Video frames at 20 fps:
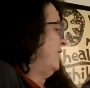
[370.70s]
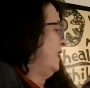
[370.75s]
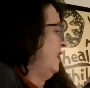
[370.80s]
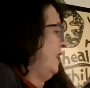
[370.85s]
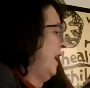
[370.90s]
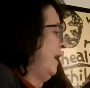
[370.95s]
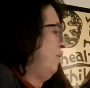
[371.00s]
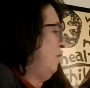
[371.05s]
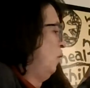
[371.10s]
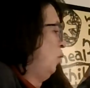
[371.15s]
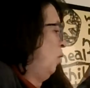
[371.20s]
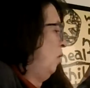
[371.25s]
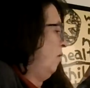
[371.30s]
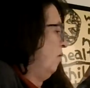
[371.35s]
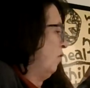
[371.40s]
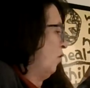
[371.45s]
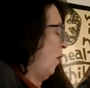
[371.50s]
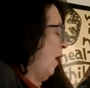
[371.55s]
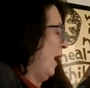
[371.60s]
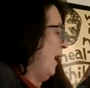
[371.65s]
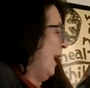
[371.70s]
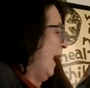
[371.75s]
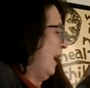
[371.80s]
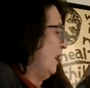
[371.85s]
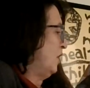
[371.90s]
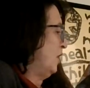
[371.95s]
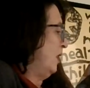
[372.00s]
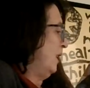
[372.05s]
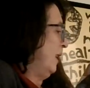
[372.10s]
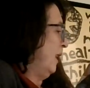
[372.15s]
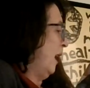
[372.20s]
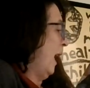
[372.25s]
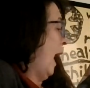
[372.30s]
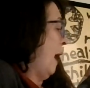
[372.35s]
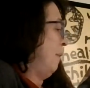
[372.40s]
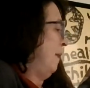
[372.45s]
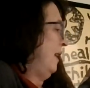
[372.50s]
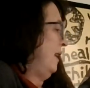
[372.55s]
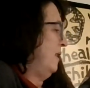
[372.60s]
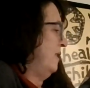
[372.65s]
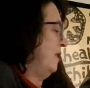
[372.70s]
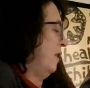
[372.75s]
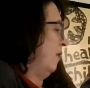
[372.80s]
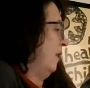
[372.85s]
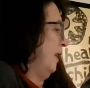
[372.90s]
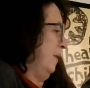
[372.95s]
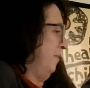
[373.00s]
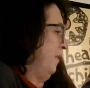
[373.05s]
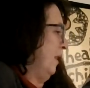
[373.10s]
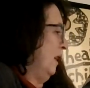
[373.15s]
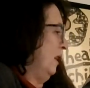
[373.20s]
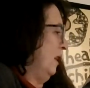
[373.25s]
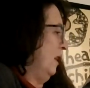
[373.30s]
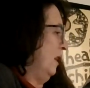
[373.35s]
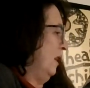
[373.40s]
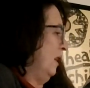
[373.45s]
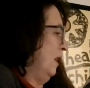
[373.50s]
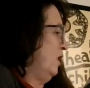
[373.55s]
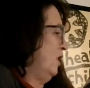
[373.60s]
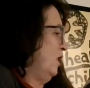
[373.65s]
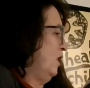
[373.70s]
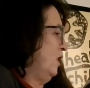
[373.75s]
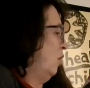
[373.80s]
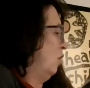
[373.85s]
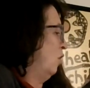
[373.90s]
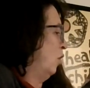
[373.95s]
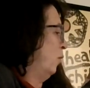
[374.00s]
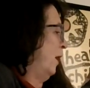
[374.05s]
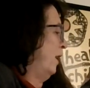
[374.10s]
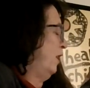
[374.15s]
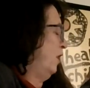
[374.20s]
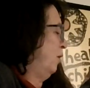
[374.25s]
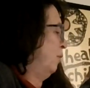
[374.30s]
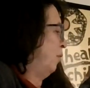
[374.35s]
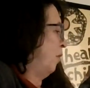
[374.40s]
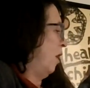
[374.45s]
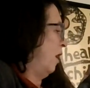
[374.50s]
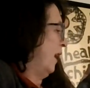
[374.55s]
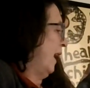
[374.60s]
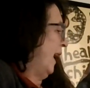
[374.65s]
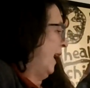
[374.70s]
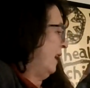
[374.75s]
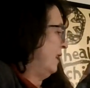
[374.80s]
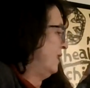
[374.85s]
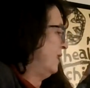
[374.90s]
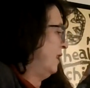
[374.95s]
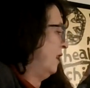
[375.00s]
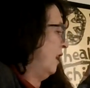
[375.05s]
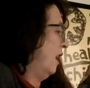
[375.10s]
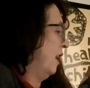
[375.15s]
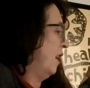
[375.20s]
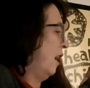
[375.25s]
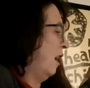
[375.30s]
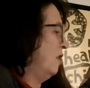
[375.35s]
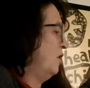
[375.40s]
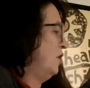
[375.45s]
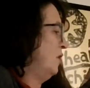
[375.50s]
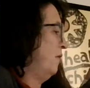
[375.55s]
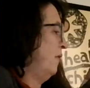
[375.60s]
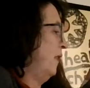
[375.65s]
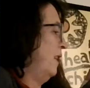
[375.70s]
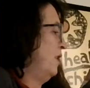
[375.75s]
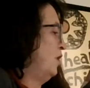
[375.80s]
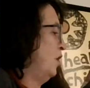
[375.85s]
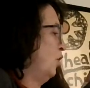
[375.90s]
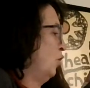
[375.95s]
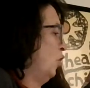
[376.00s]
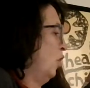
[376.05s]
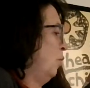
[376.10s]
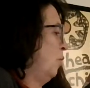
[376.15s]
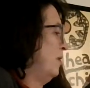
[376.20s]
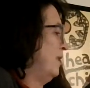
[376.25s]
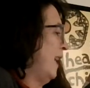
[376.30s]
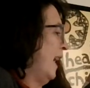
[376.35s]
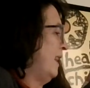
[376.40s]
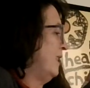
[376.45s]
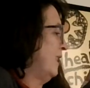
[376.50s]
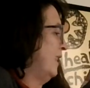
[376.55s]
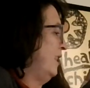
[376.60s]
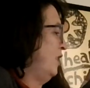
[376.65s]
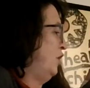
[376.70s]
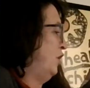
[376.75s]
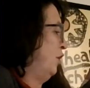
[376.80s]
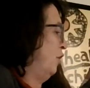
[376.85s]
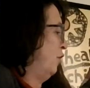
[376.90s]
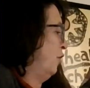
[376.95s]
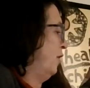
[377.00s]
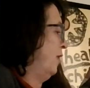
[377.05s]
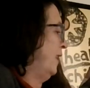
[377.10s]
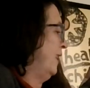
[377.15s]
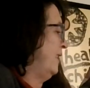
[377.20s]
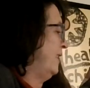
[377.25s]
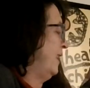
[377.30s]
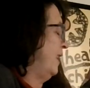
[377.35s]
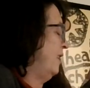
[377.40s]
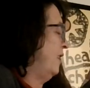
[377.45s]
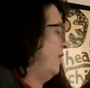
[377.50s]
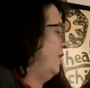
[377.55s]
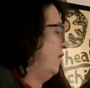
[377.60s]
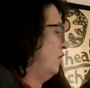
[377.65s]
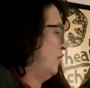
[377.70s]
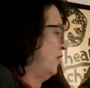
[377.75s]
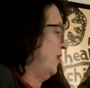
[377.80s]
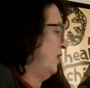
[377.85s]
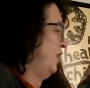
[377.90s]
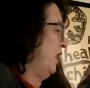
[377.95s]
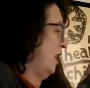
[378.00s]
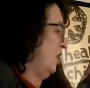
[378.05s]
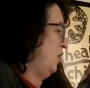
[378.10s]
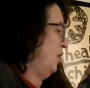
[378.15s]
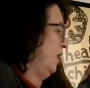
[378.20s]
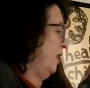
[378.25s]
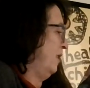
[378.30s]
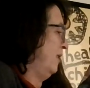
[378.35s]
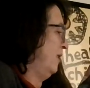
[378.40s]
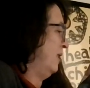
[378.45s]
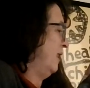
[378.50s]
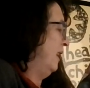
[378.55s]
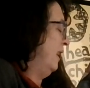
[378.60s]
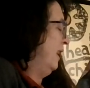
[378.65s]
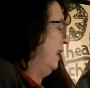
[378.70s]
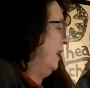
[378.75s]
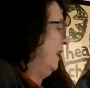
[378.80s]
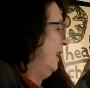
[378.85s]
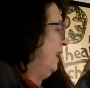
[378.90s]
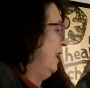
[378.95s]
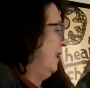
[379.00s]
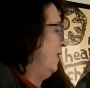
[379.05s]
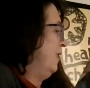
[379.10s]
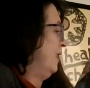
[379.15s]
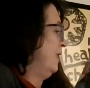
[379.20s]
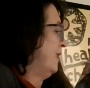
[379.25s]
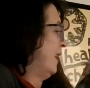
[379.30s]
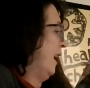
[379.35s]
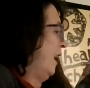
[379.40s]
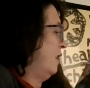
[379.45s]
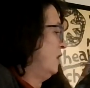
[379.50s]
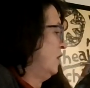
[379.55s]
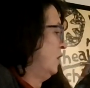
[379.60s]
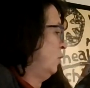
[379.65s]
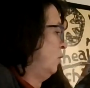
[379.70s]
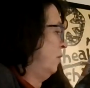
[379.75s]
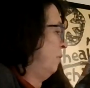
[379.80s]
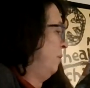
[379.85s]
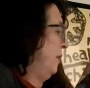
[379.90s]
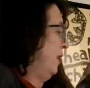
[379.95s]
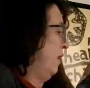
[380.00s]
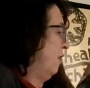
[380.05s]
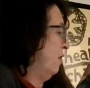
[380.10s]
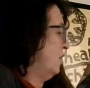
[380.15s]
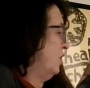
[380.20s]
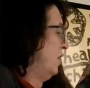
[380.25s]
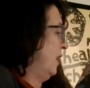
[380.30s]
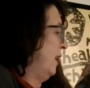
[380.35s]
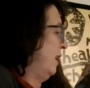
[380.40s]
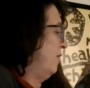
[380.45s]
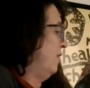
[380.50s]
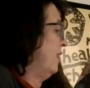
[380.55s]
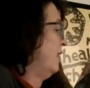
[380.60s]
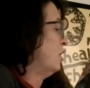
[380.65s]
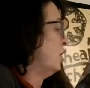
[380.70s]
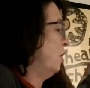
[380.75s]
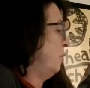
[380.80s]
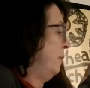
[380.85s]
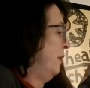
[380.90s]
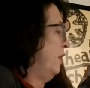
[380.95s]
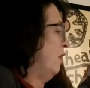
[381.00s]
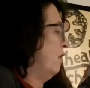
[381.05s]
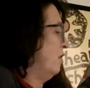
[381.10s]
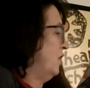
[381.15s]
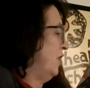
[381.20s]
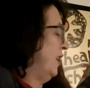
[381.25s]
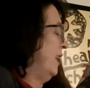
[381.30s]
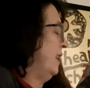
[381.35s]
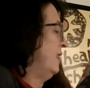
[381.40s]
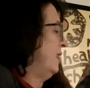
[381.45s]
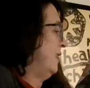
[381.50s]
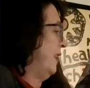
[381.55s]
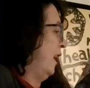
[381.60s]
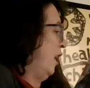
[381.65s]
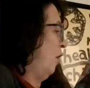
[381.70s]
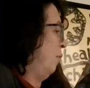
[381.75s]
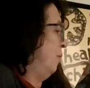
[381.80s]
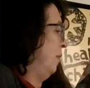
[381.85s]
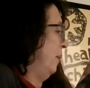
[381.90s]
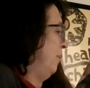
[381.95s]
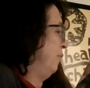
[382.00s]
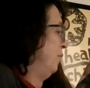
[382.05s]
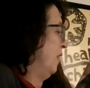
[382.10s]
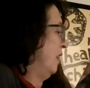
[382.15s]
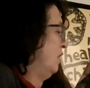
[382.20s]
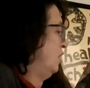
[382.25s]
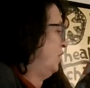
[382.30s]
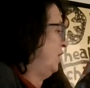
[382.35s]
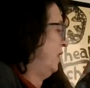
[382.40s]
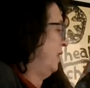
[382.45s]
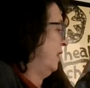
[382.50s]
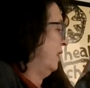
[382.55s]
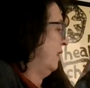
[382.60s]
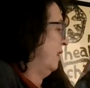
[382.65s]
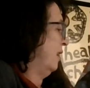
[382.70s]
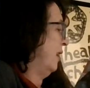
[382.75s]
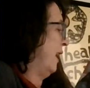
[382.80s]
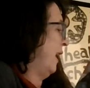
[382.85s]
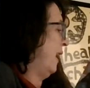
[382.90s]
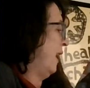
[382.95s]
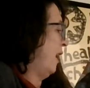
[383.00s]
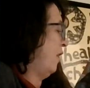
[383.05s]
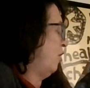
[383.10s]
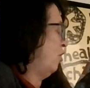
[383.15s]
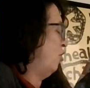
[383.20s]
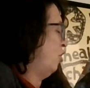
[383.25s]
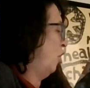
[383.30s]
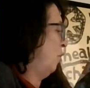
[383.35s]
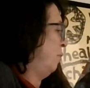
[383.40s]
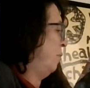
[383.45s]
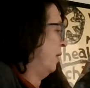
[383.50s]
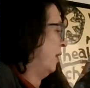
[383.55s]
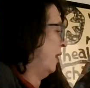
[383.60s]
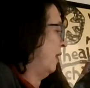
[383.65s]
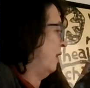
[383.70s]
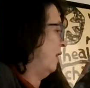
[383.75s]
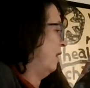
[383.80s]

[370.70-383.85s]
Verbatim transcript: to name the wolf, cried Ashley, Abby, sorry, listening to a local radio broadcast. A conservation group was asking children to send in their suggestions. This counsel would be her cha- this could be her chance to help him. She could get out her notebook.